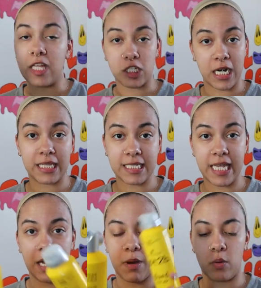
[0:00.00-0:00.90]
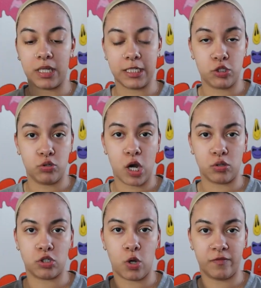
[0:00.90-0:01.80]
These are not the same, I wanna let you
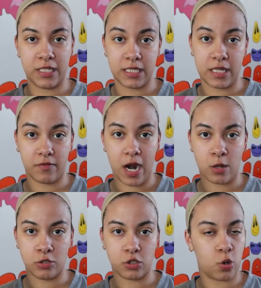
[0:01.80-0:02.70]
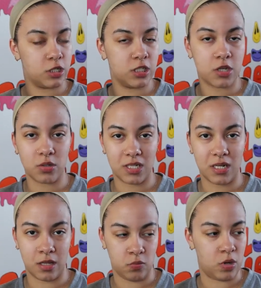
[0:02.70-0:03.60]
know. So if this is ever out in stores, just go to
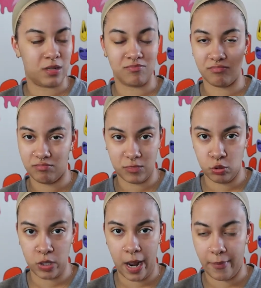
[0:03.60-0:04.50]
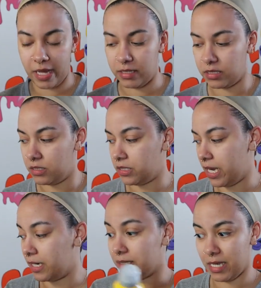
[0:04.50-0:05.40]
another one. Do not buy this
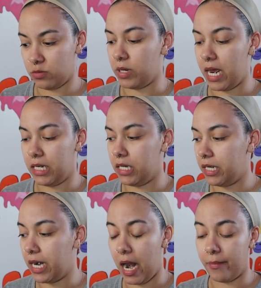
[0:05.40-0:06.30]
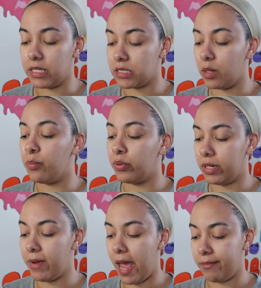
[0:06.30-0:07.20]
instead, because that's what I did and I messed up
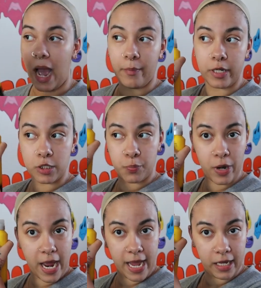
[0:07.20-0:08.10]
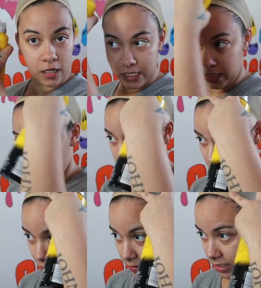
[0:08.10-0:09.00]
pretty bad. But I'm gonna spray just this
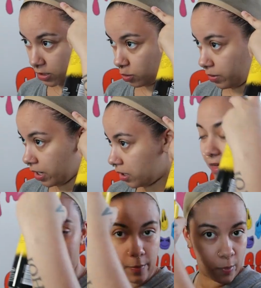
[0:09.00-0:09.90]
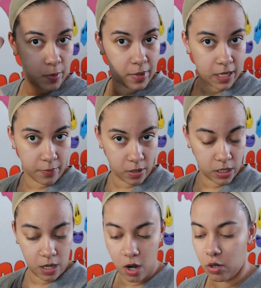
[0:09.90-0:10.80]
little this little part and then I'm gonna put makeup on
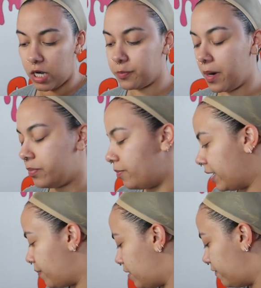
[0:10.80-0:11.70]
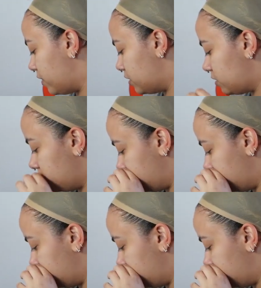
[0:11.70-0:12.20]
it. Or oh, no, I should probably put makeup on it first.